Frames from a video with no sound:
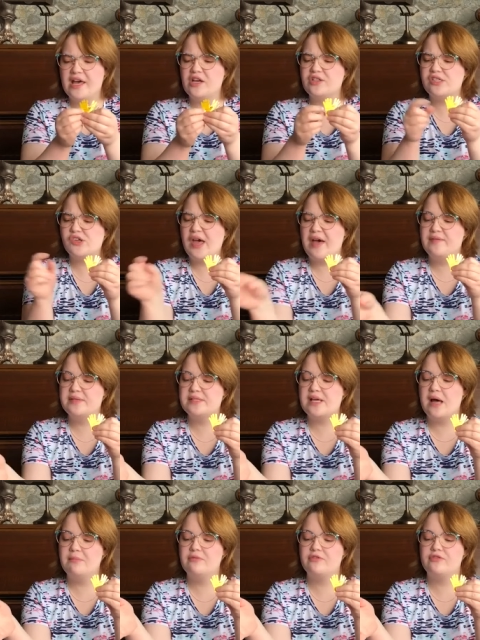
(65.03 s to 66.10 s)
I also have
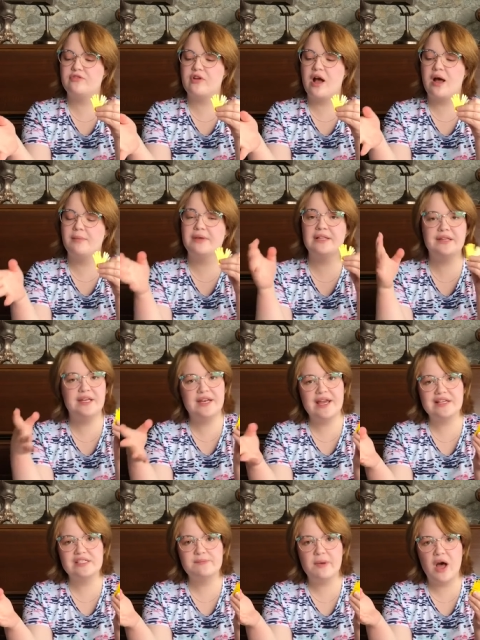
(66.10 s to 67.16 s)
some from
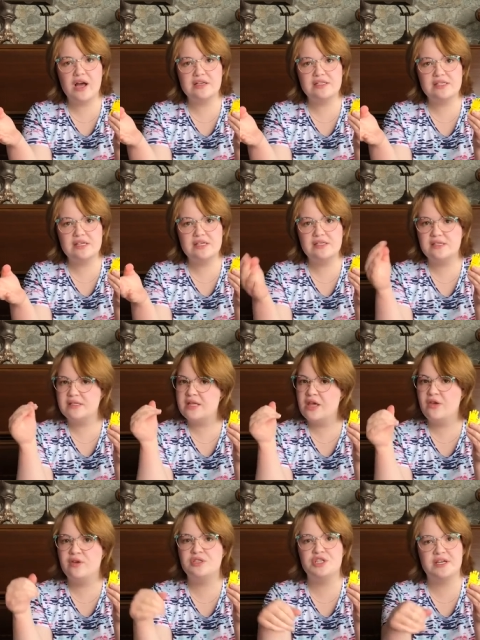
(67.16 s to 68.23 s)
Kleenex boxes
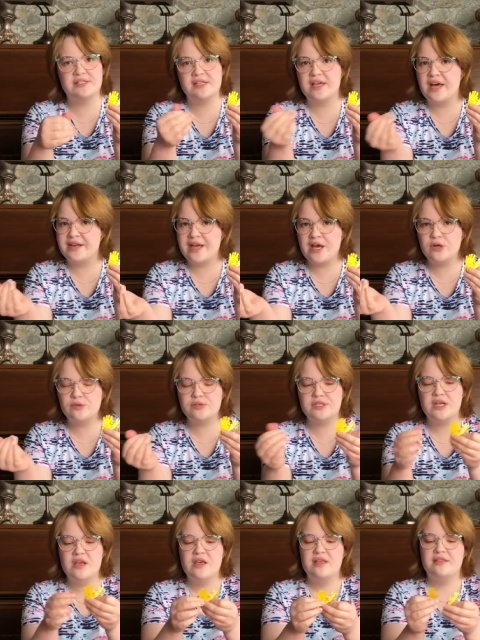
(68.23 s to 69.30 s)
that you can just cut
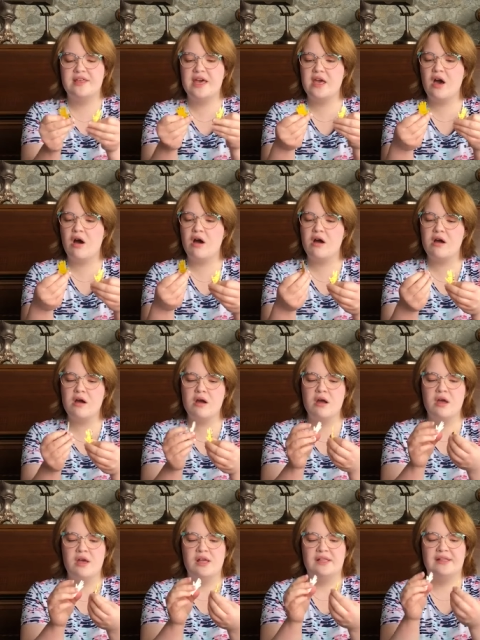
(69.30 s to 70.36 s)
out. They
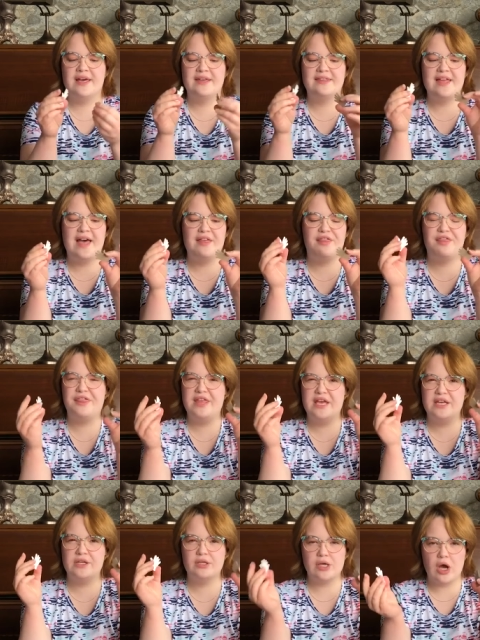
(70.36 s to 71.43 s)
are like that
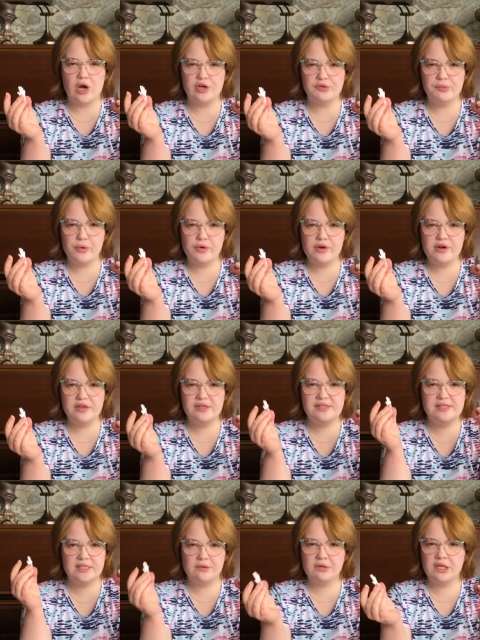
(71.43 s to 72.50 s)
thin cardboard,
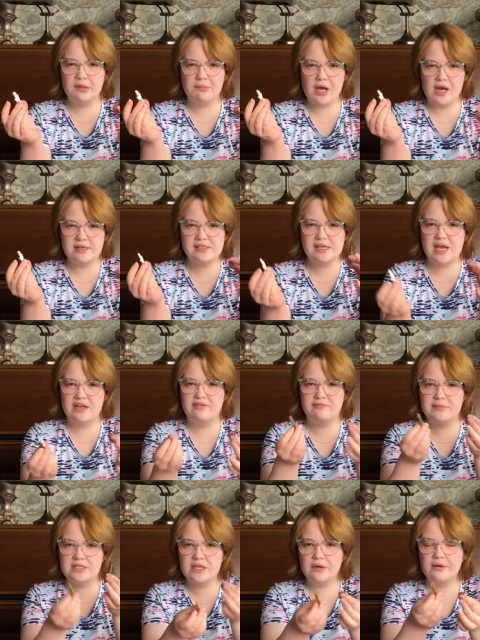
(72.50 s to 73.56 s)
cereal box kind
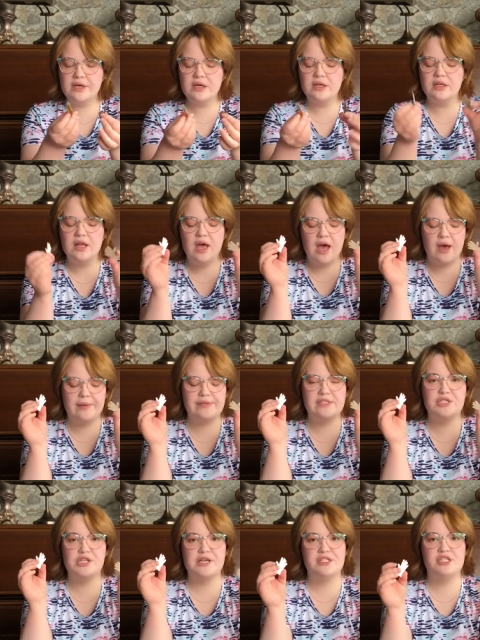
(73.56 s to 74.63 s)
of material. I
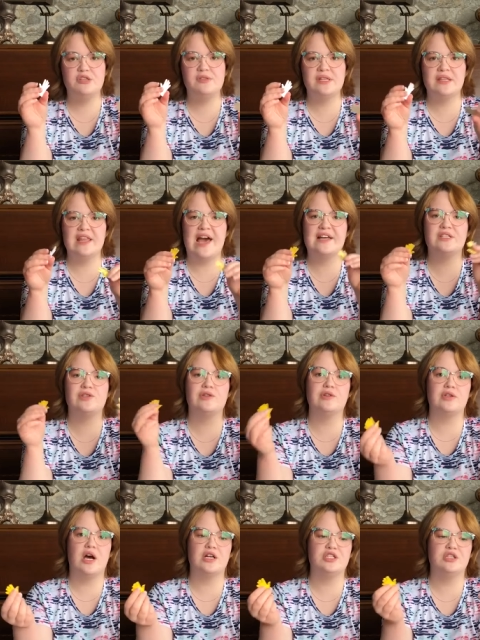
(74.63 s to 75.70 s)
would suggest using that so
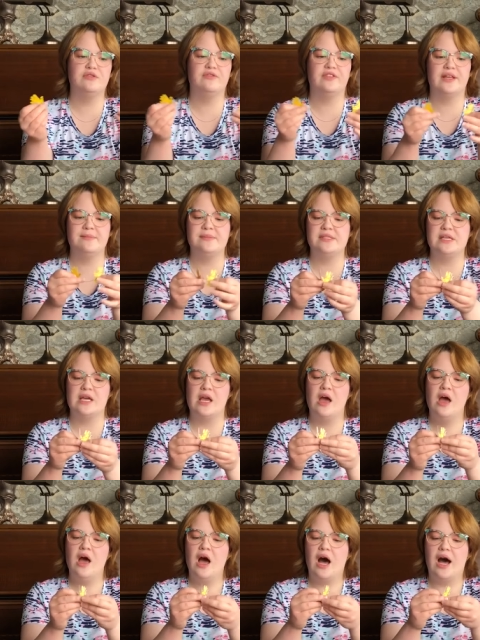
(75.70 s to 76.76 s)
they're not too flimsy.
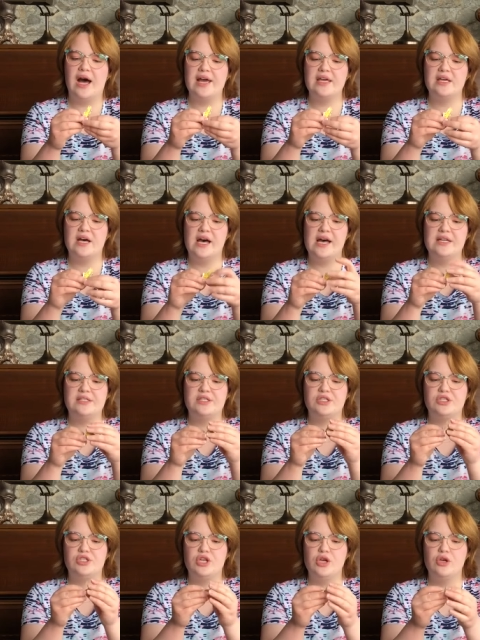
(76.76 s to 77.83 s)
I
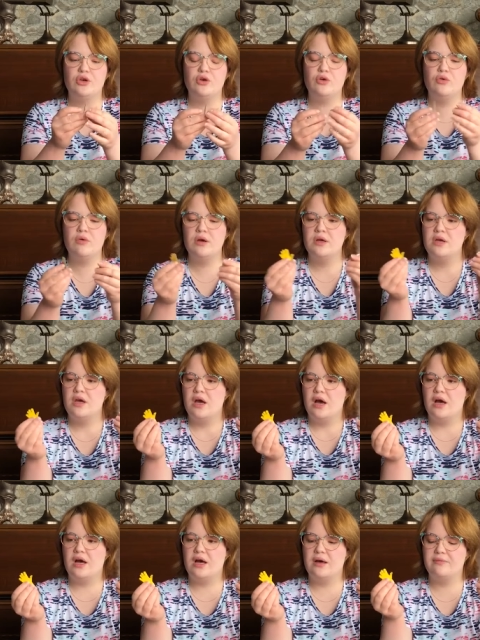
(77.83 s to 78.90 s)
cut two
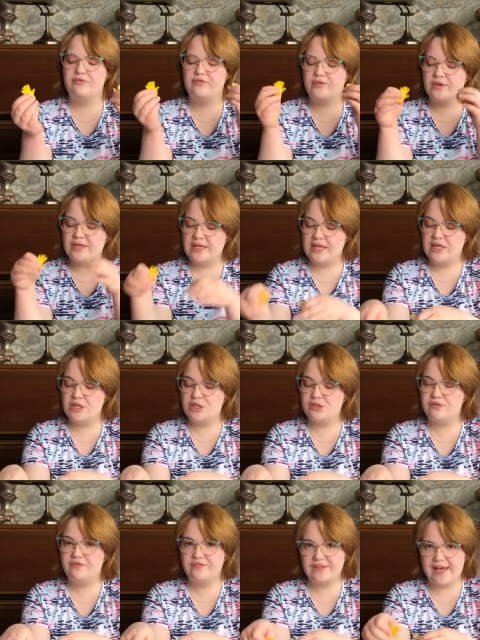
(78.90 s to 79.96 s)
um, for
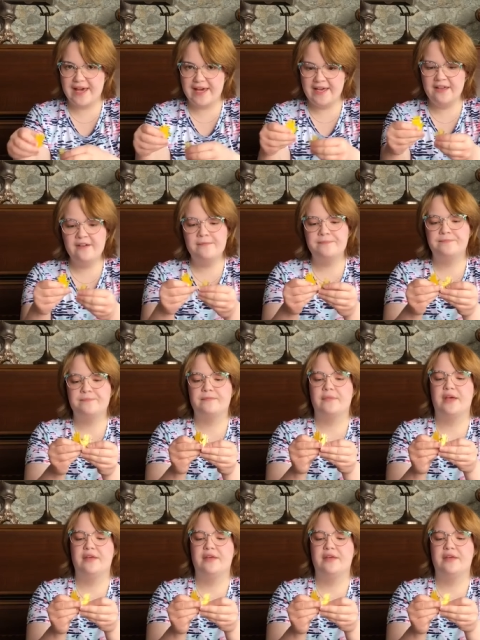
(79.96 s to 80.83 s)
each flag.